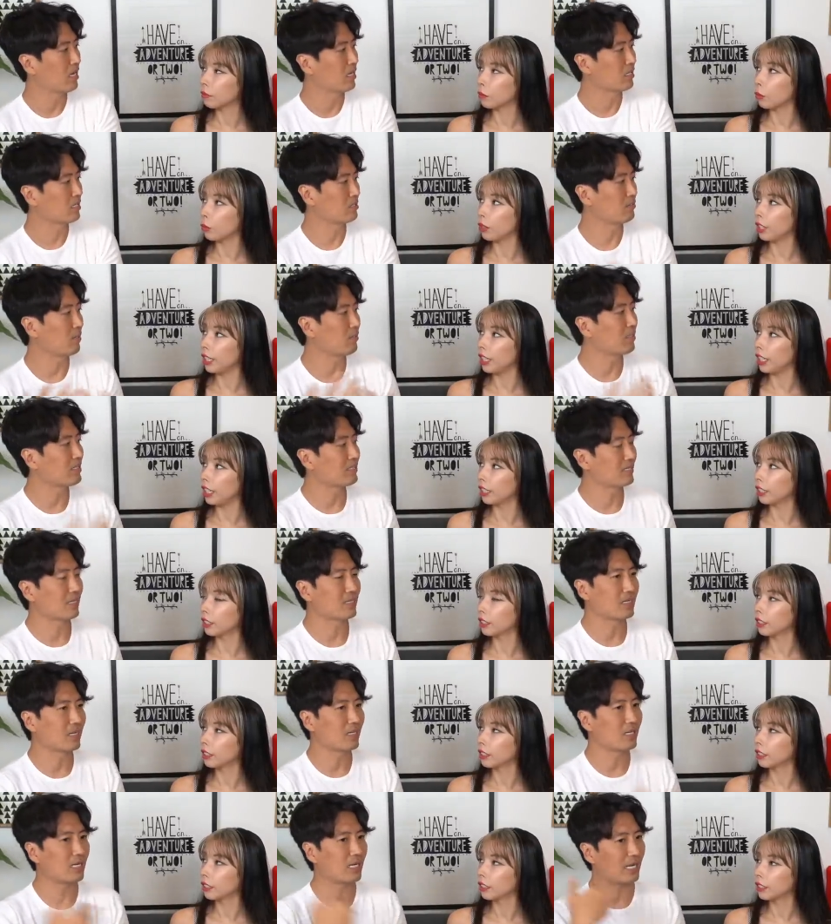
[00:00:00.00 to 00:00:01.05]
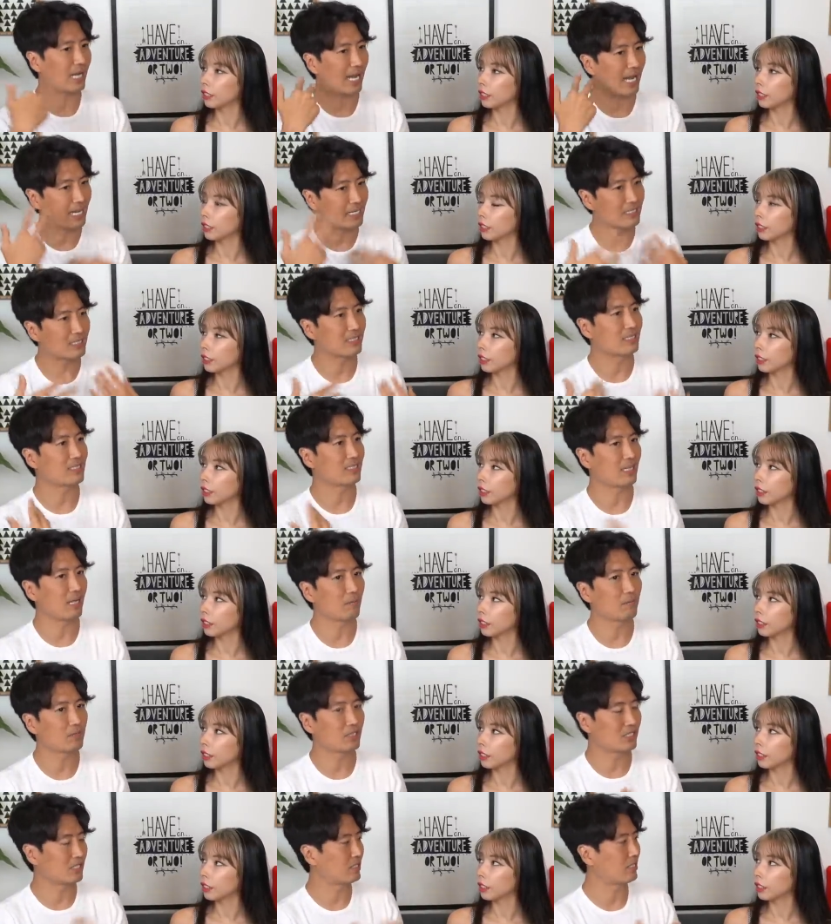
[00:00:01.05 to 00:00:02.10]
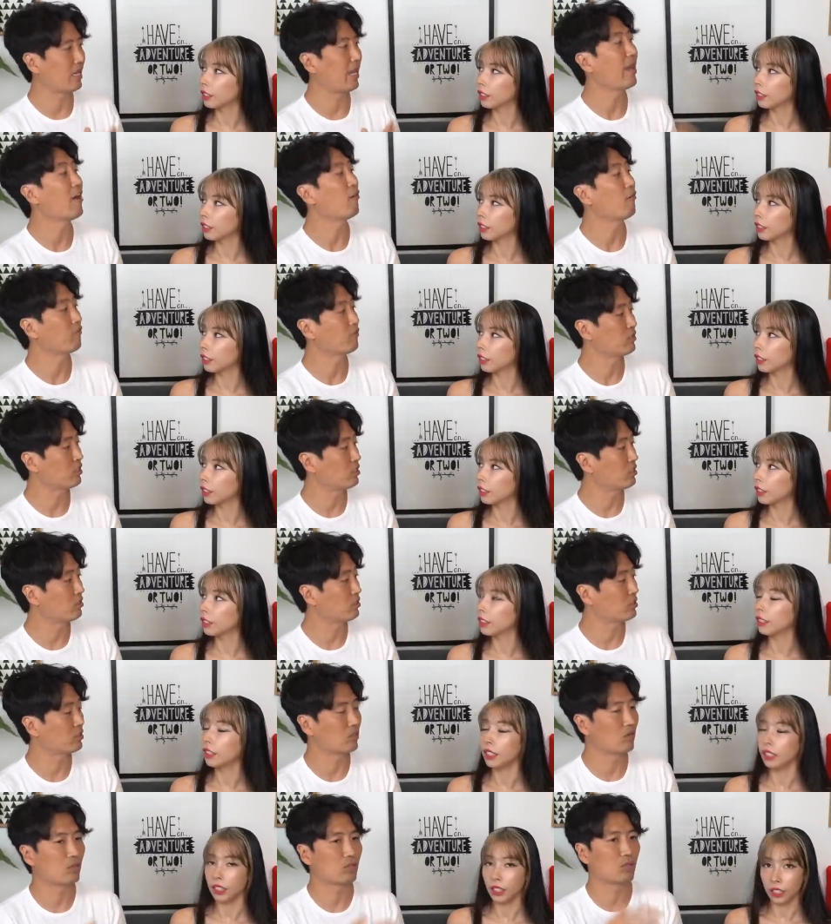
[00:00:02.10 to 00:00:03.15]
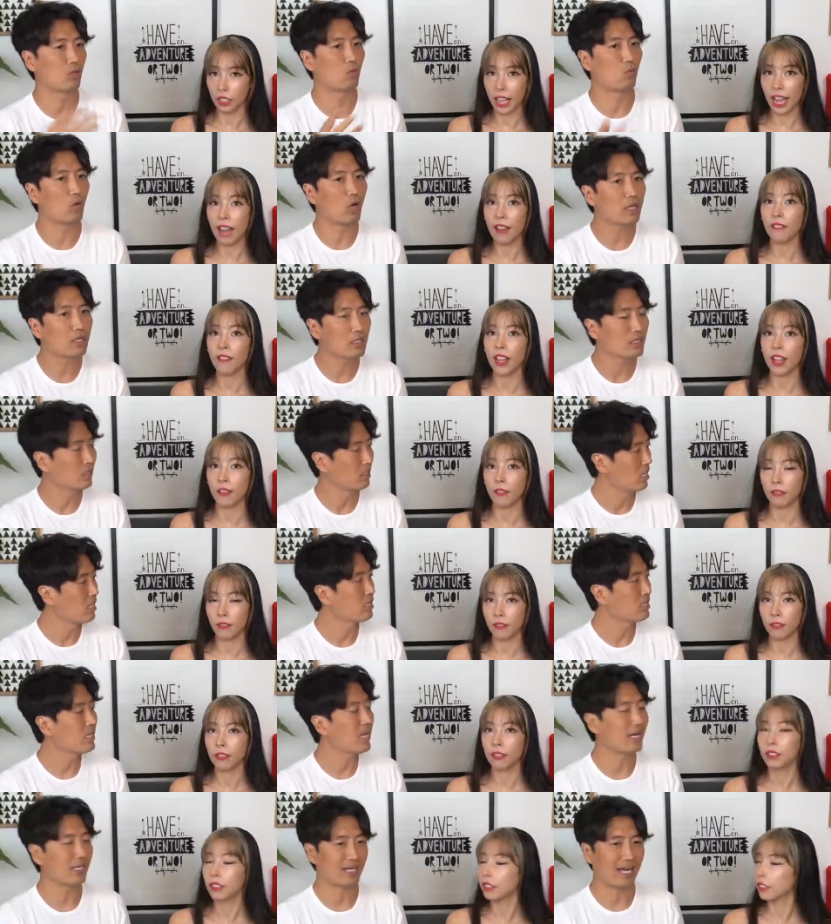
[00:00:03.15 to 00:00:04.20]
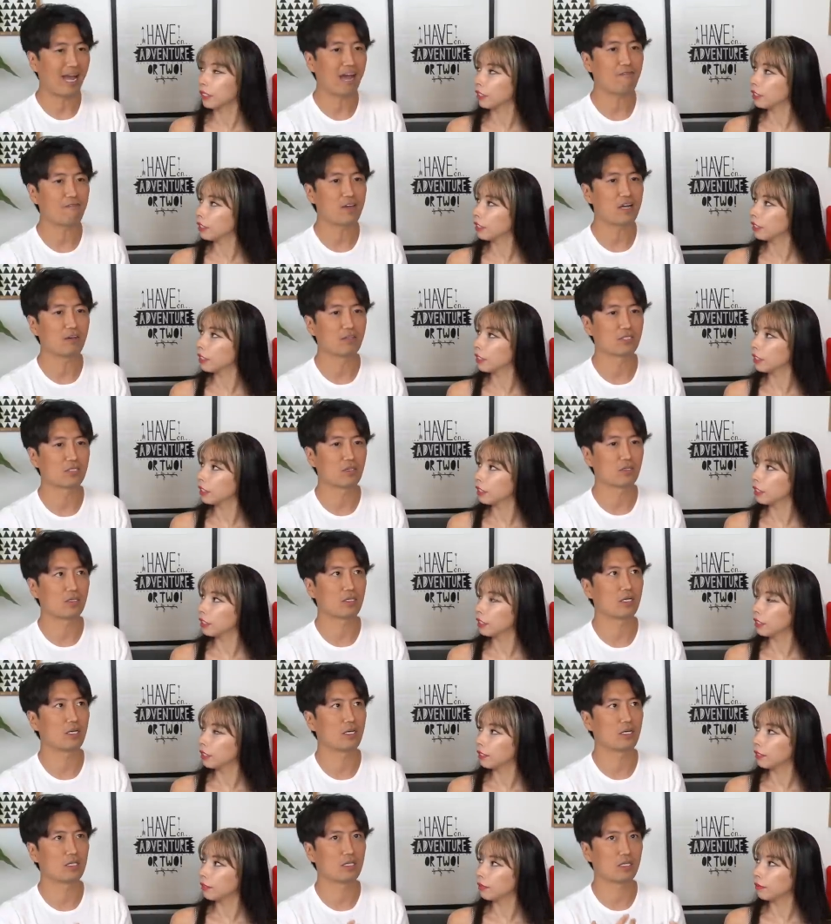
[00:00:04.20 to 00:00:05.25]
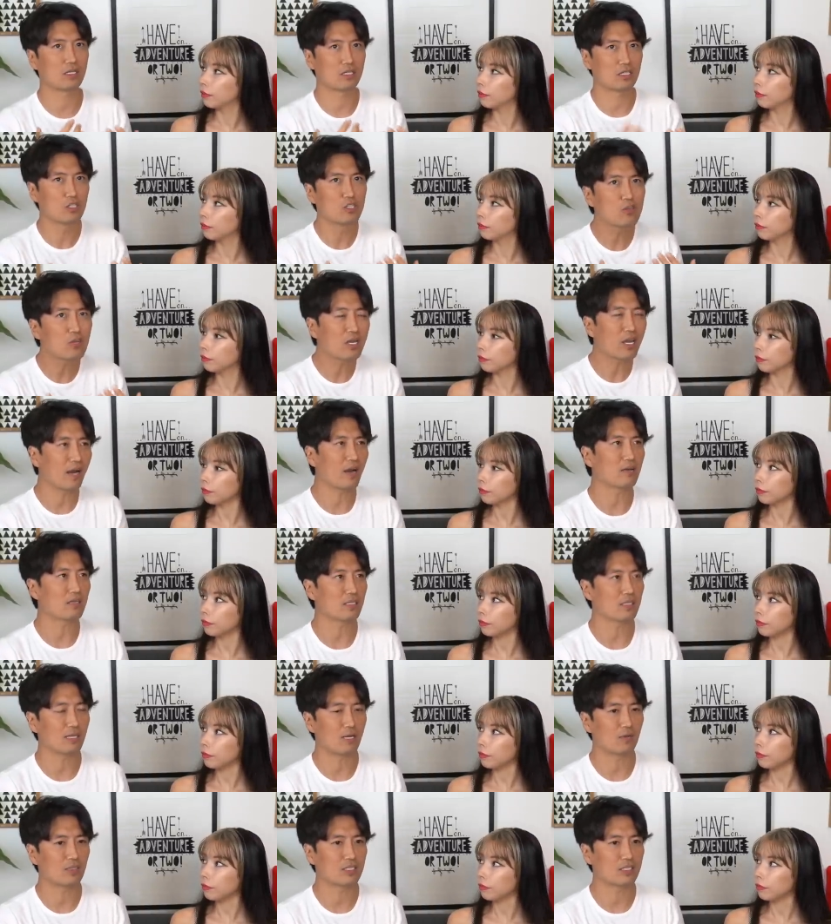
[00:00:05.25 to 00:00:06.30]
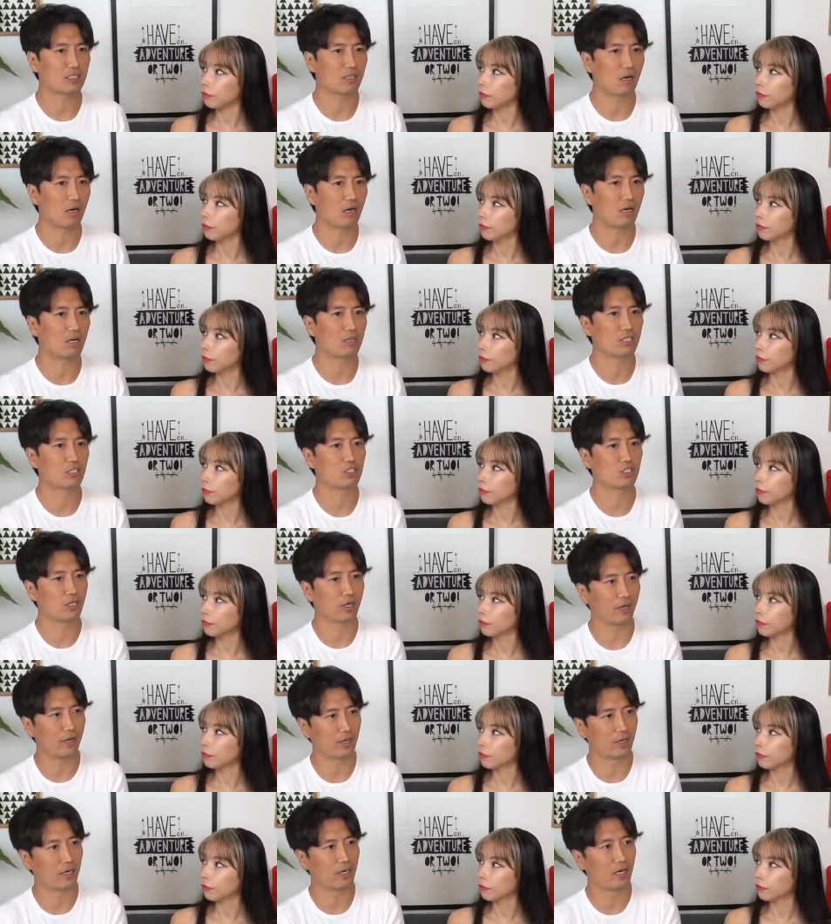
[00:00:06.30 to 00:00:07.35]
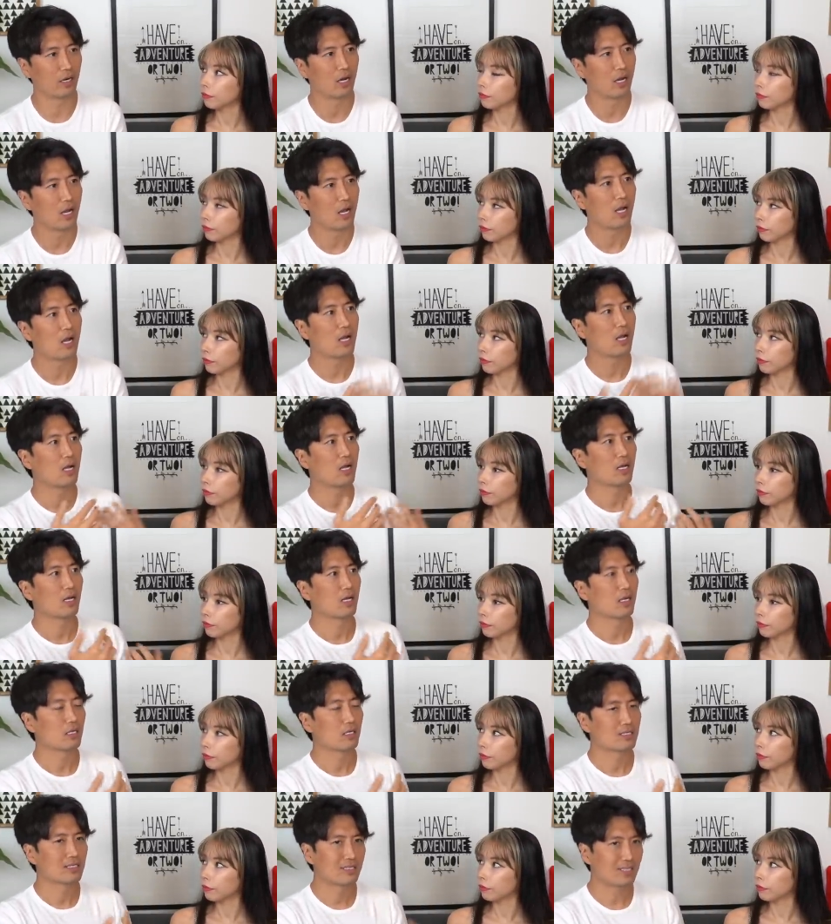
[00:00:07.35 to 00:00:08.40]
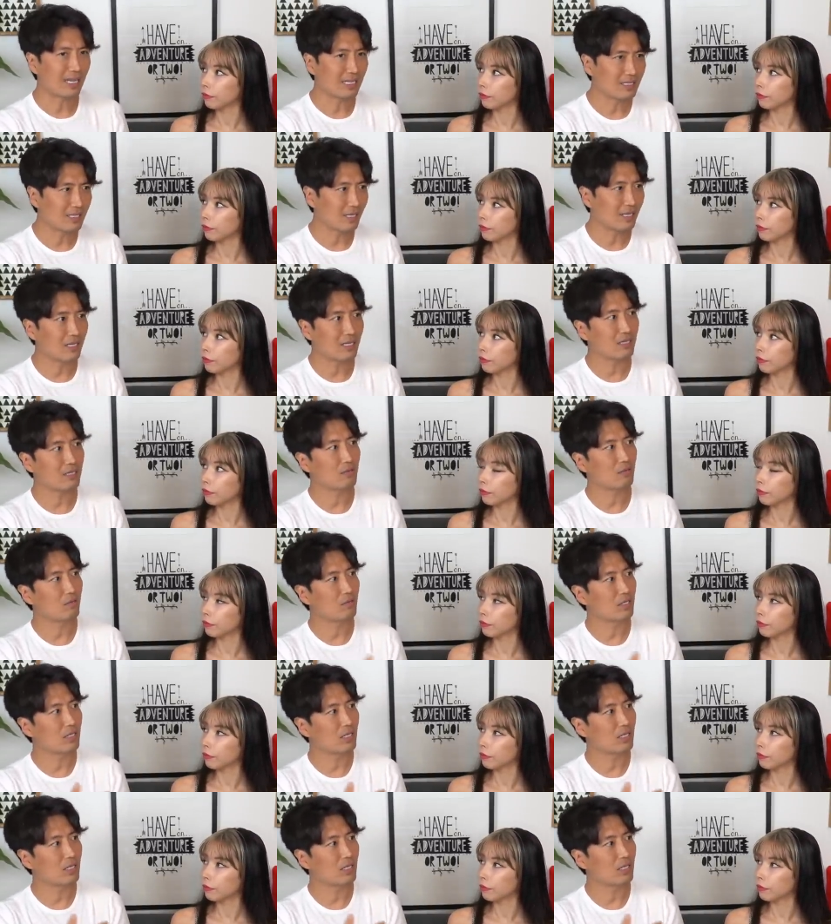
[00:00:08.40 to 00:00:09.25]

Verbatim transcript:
Speaker 1: Because really? remember, Satella has the same. She's an elf too. So the half one, elf. yeah, the half elf. So the the new character that we saw on the trailer, Satella.